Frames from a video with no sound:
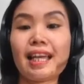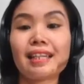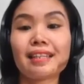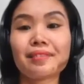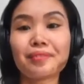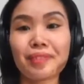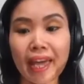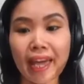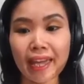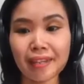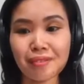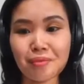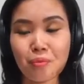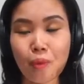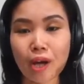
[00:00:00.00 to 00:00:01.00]

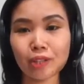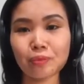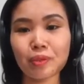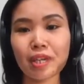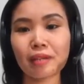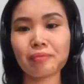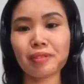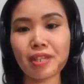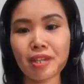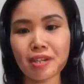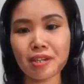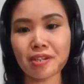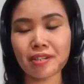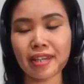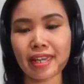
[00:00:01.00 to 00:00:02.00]
Then what we have
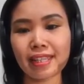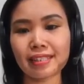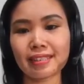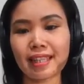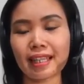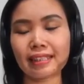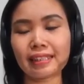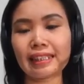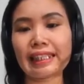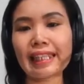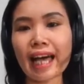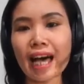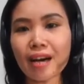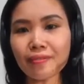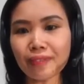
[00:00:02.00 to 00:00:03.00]
here is that
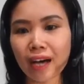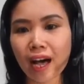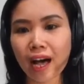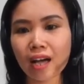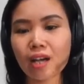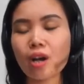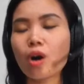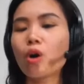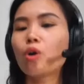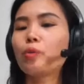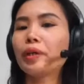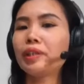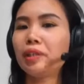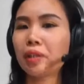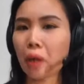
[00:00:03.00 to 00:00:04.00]
lava
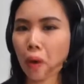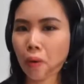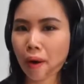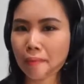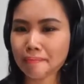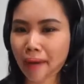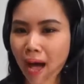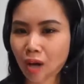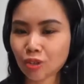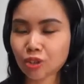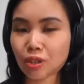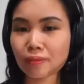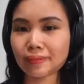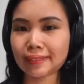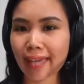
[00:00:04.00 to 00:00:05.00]
with low amount of
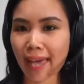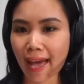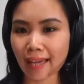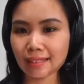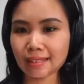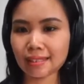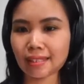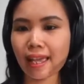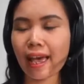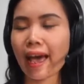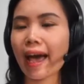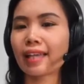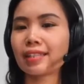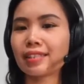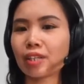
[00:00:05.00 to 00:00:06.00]
gas,
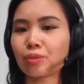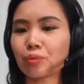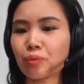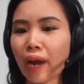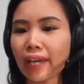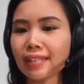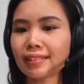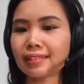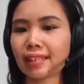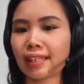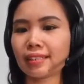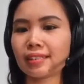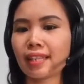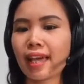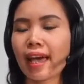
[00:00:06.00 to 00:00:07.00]
as it rises,
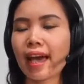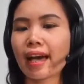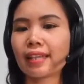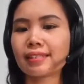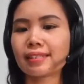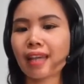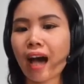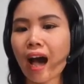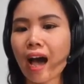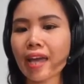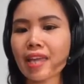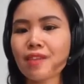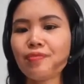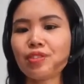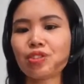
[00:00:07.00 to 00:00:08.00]
has high
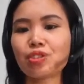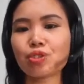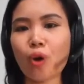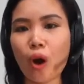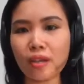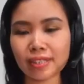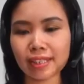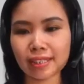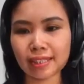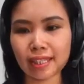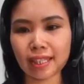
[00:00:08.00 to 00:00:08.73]
viscosity